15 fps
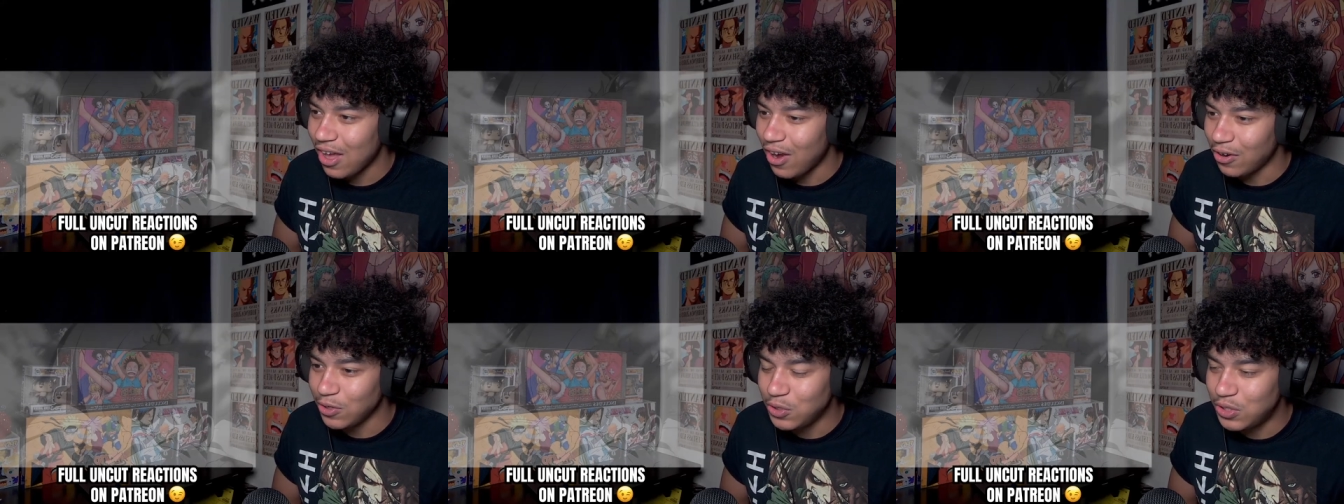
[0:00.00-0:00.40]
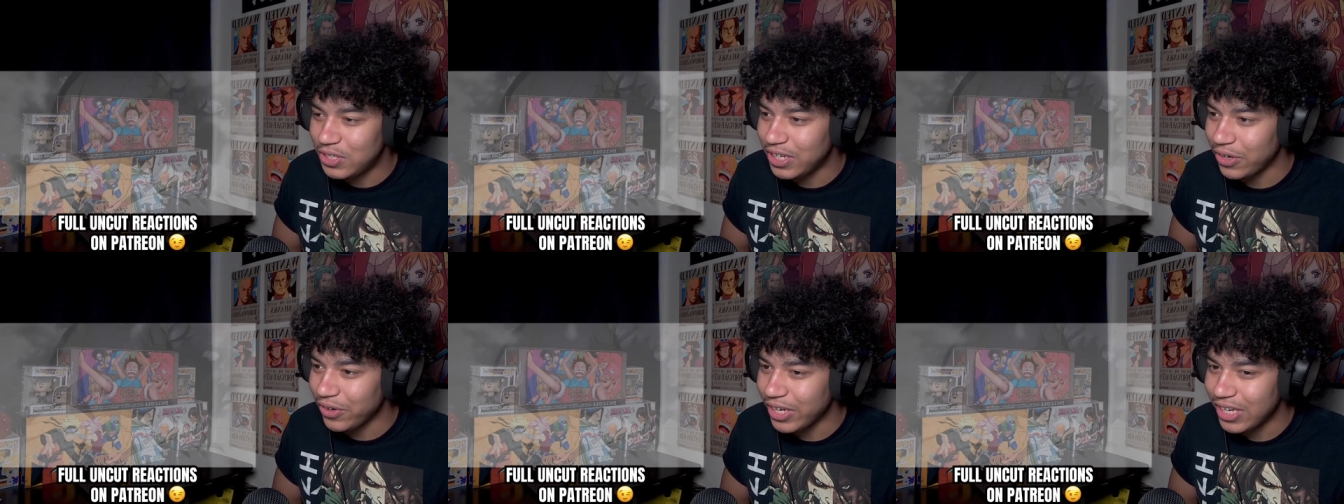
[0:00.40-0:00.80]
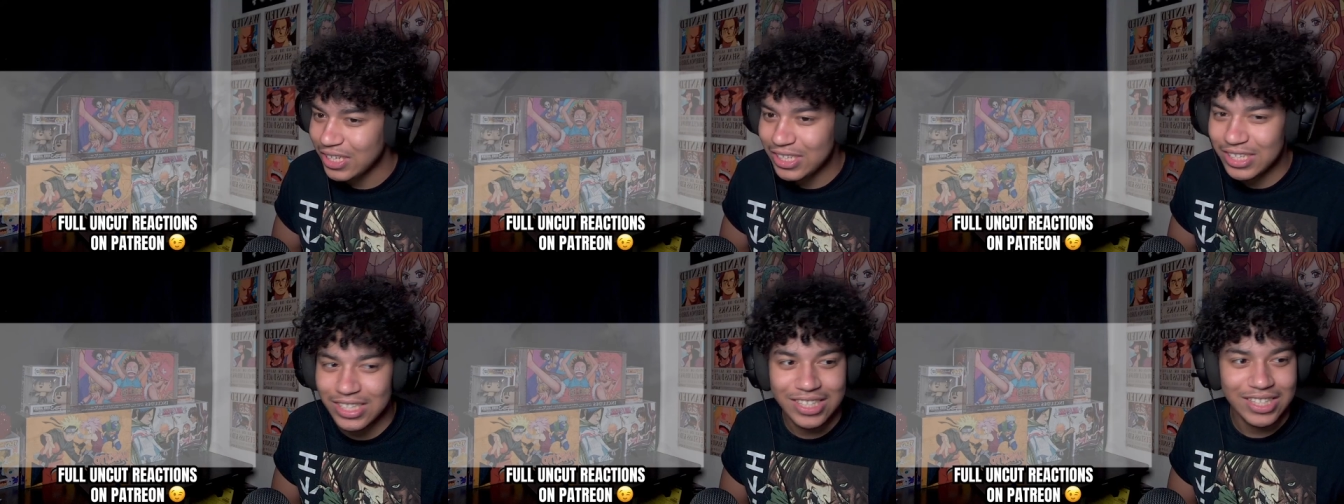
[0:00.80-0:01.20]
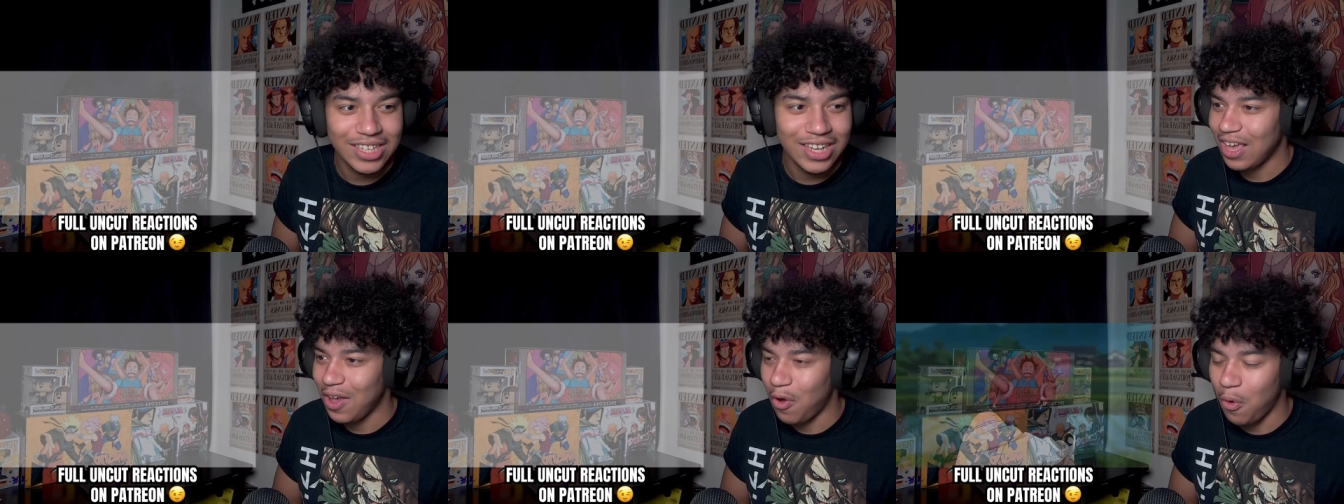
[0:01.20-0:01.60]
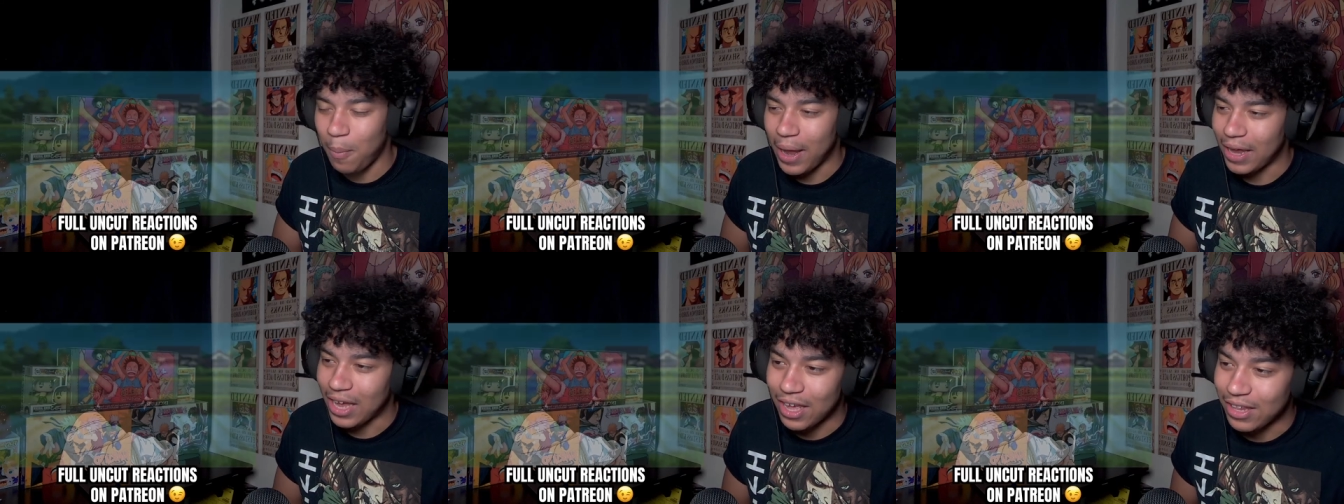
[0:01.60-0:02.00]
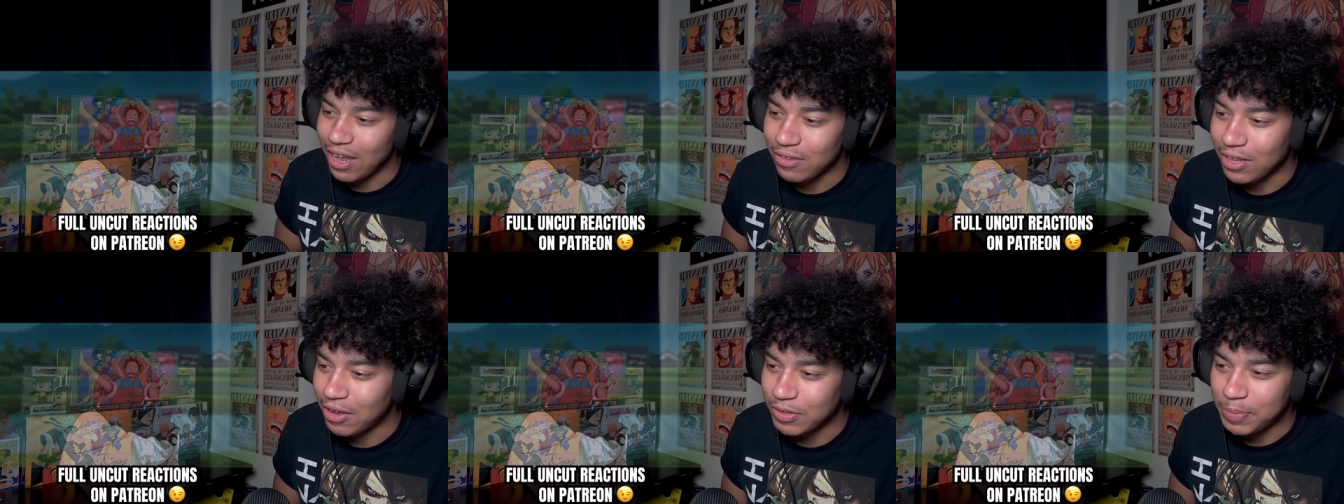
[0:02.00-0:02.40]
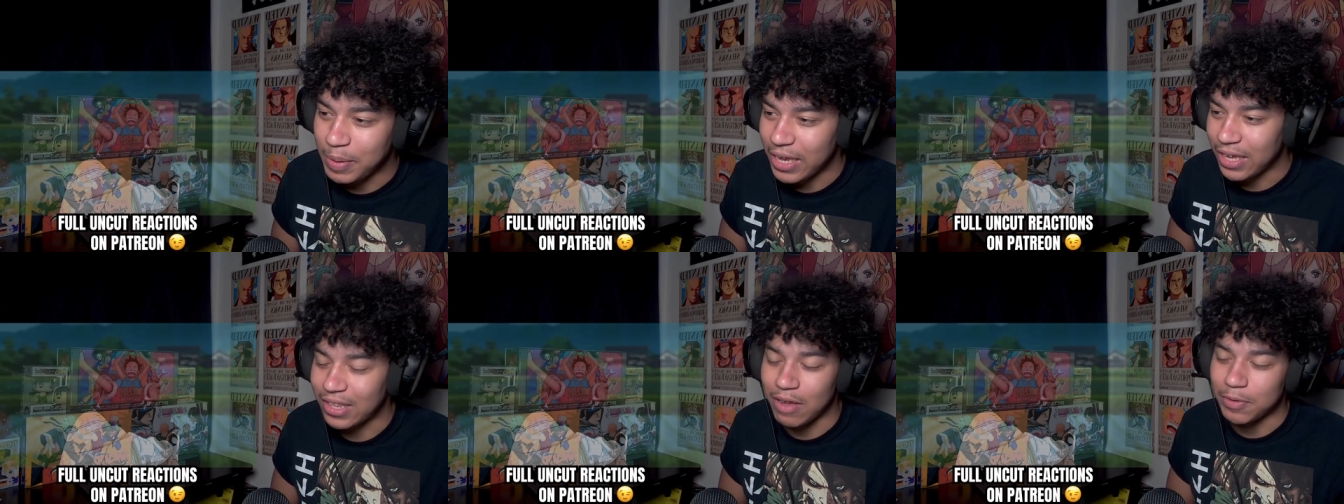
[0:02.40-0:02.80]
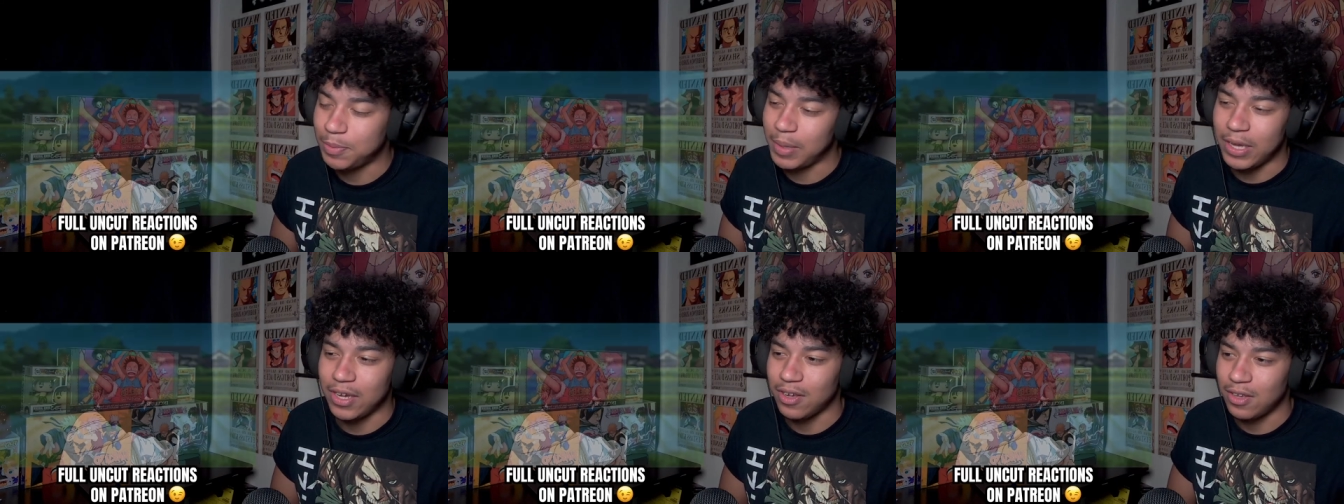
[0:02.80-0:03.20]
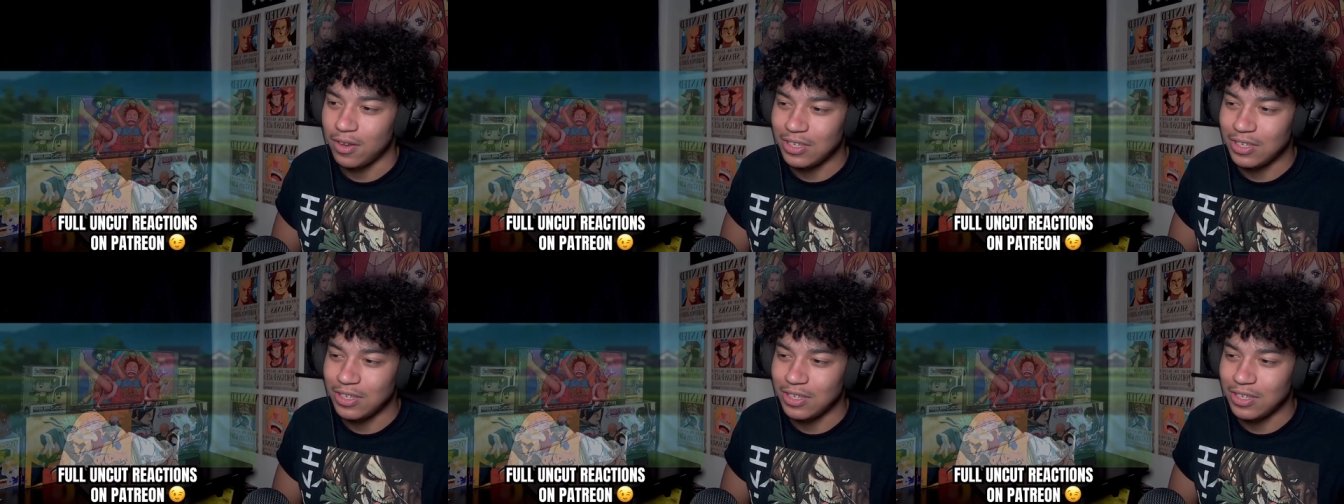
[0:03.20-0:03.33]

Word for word: Are you serious? Oh my god, that was peak. That was peak.